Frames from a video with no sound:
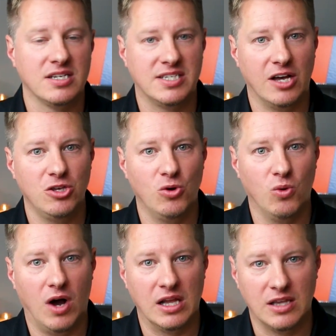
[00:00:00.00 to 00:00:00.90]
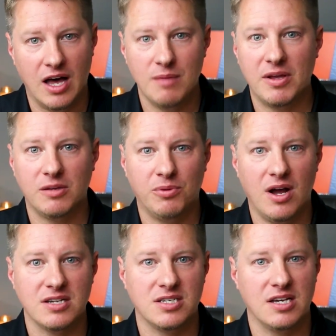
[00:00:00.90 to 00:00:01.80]
to tell you a lot about the
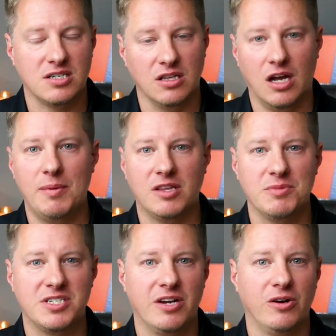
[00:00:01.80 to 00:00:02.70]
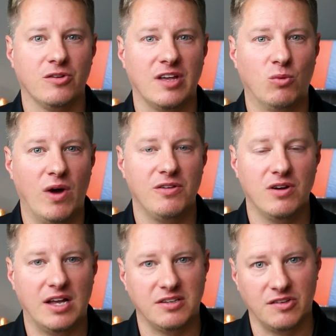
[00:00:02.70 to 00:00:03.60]
process, a lot about the materials, and whether or
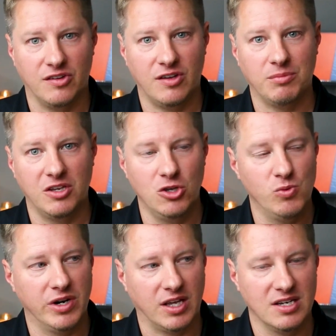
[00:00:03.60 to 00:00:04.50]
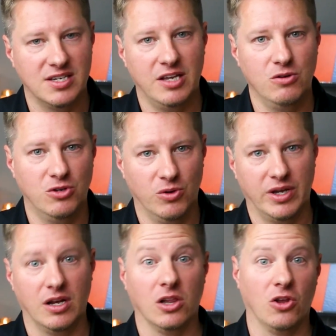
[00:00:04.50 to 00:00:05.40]
not this is something you want to continue
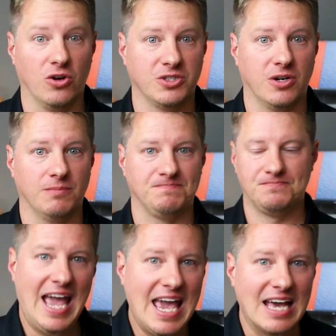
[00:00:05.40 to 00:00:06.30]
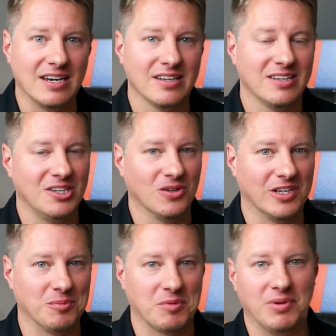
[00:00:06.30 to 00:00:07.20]
doing long term. And you'll
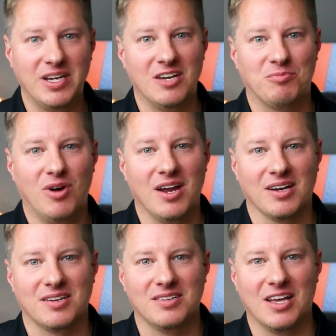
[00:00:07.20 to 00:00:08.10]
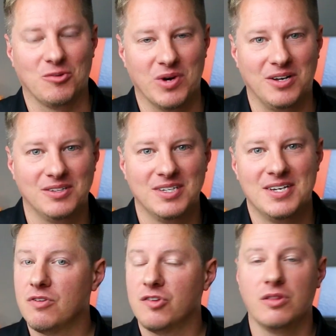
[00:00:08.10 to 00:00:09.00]
end up with plenty of product as well.
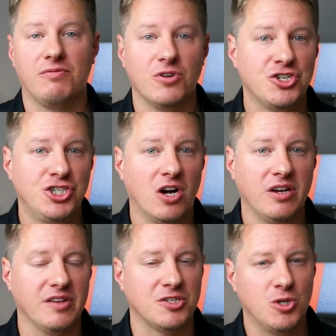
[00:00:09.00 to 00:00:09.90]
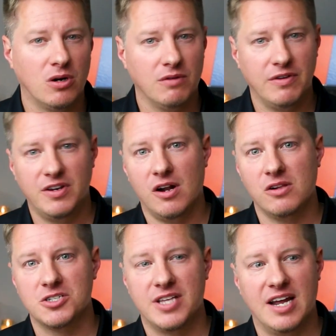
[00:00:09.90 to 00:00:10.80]
So the first chunk of this
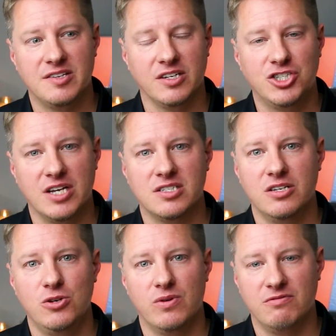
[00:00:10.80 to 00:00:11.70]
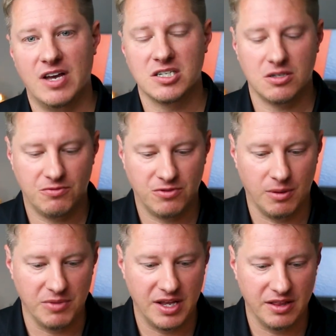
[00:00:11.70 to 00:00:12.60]
$250 that I suggested you invest
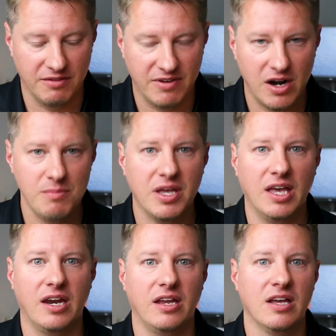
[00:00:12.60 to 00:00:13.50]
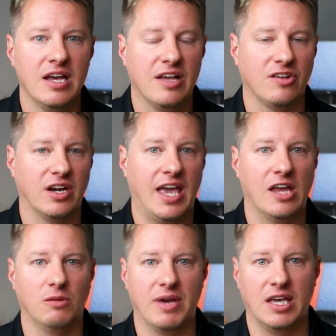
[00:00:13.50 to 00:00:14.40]
from the very beginning is on a
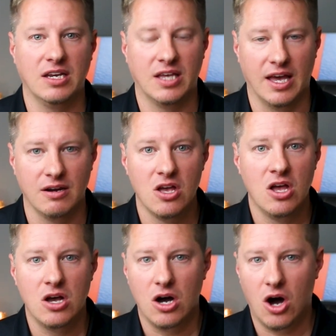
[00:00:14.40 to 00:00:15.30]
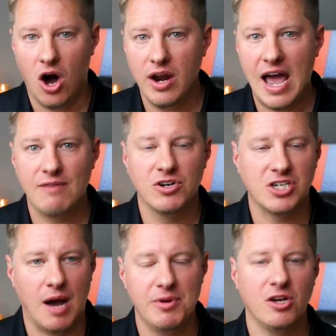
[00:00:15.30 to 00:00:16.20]
candle making kit. On
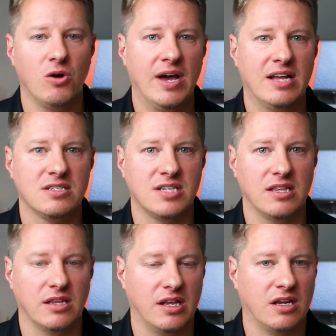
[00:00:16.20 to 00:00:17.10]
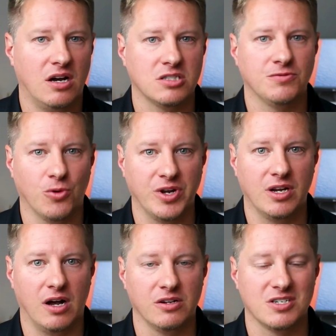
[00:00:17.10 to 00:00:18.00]
average, I'm gonna go ahead and say that that costs
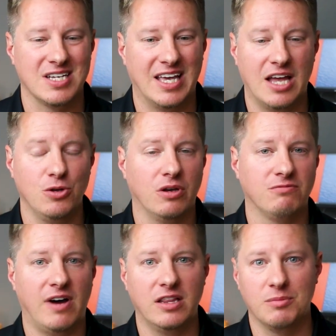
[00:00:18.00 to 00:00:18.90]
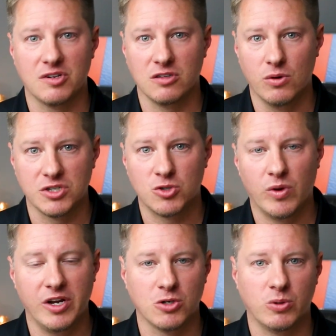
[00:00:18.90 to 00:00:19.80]
$40. Again, you can find them as low as
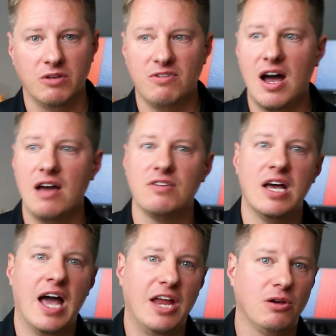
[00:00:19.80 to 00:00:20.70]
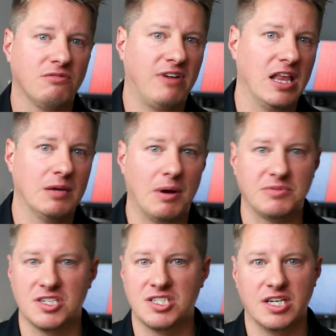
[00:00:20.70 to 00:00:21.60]
20 or 25, and you can find them
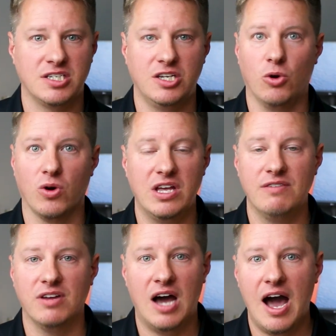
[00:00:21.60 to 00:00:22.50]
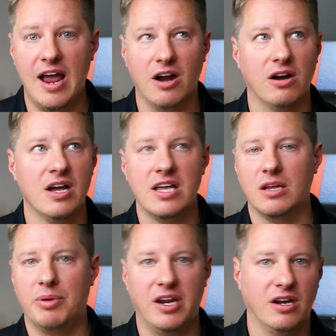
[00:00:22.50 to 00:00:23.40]
up to 60 or even higher,
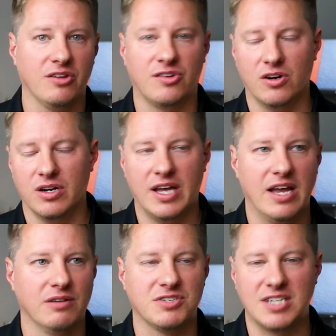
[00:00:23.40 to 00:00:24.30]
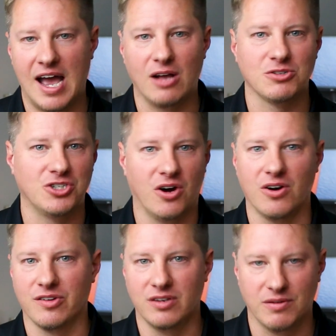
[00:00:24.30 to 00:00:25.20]
depending on certain kind of styles,
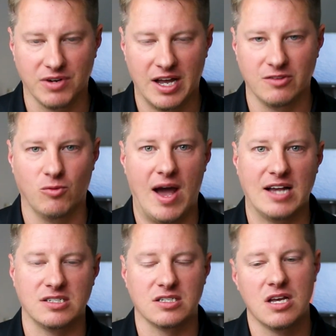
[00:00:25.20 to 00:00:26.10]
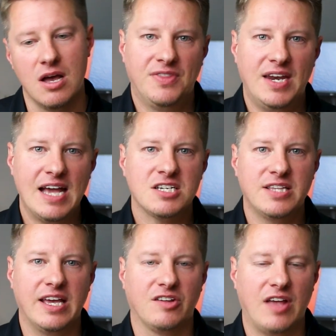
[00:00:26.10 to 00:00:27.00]
jars, and different kinds of waxes. The next
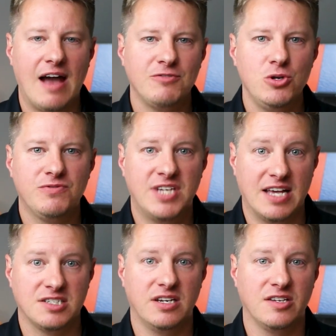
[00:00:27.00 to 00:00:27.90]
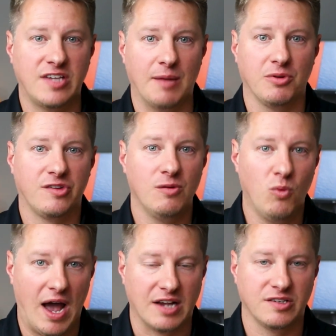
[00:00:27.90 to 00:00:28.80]
thing is after you've tested and sampled some
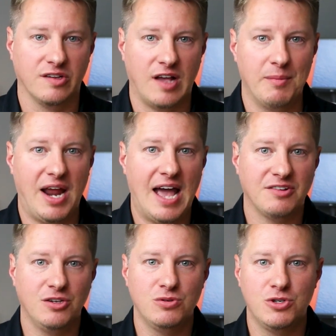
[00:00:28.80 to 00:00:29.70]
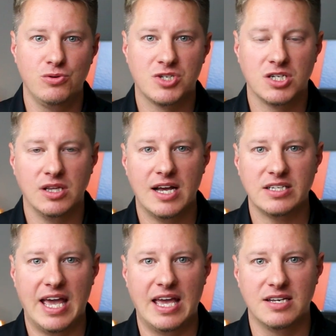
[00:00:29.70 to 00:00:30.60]
waxes, I'm gonna ask you to
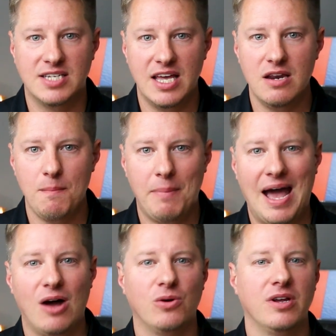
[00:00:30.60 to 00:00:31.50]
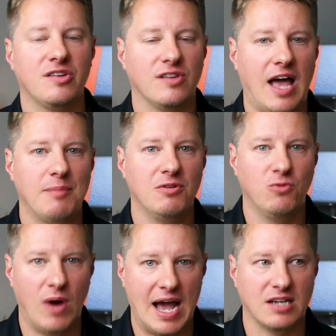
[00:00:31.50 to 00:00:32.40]
select a 10 pound slab
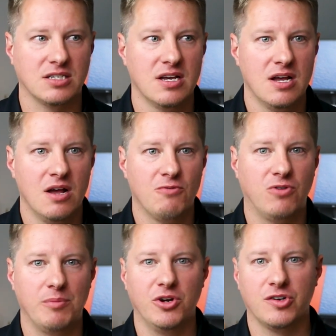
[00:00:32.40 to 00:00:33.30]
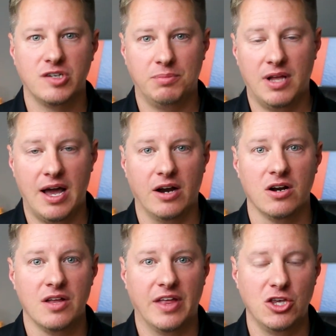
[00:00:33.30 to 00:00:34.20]
of wax from your
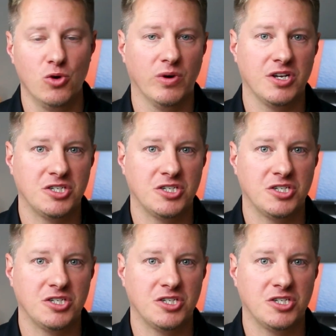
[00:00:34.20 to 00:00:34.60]
supplier that you wanna